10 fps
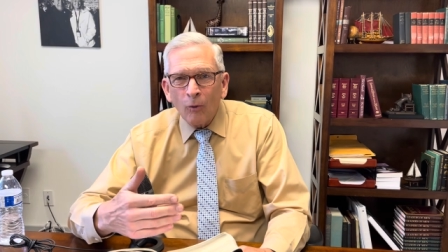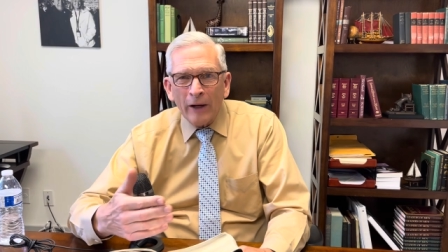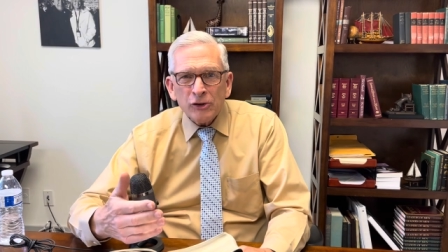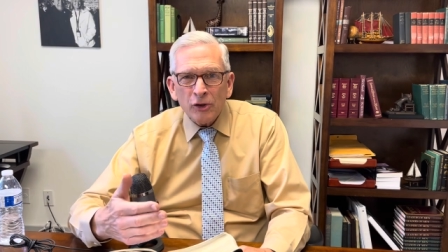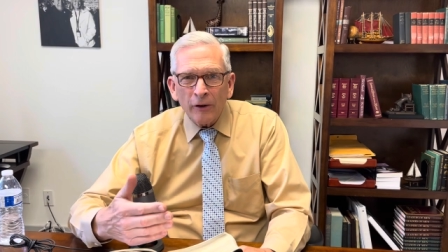
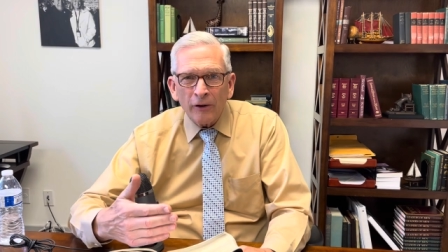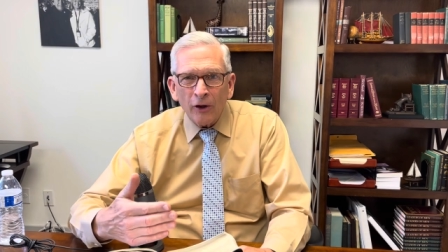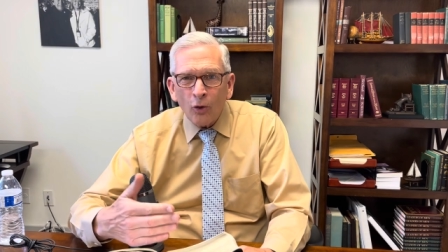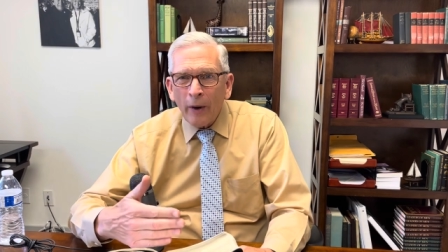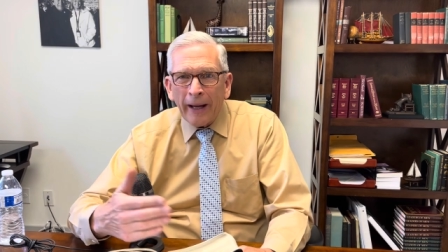western, the
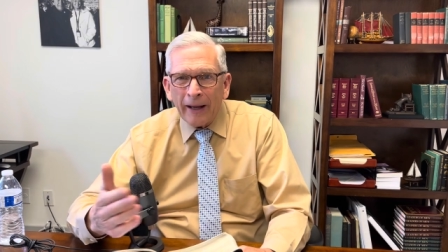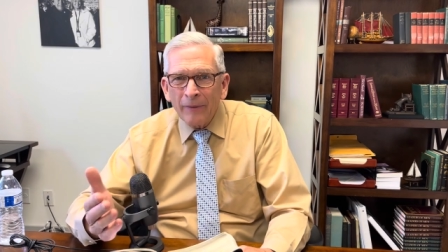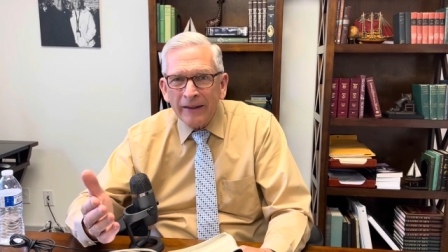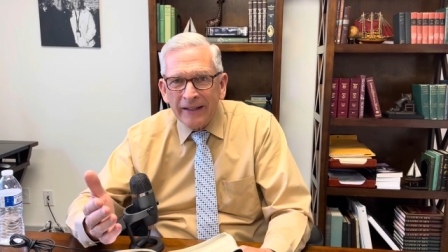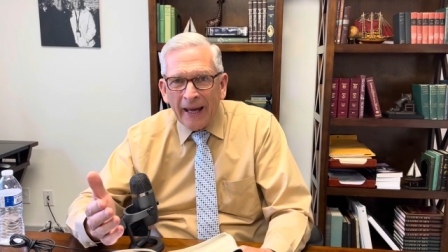quick
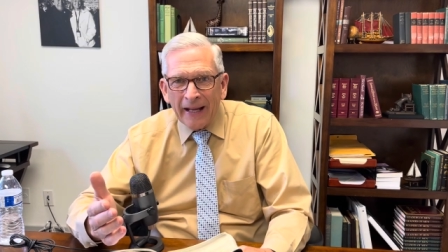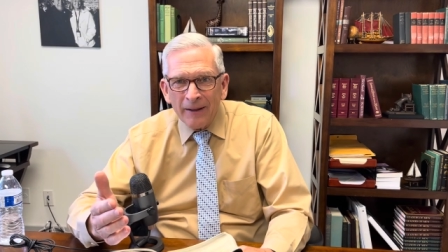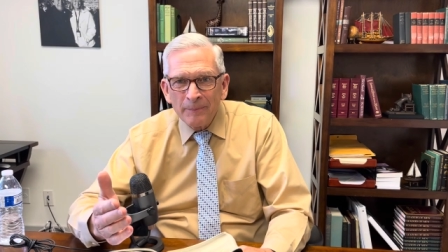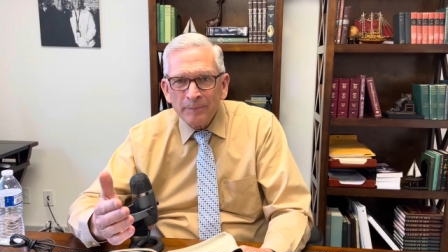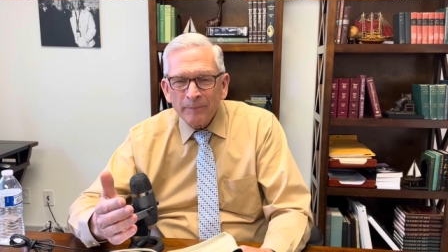and the dead.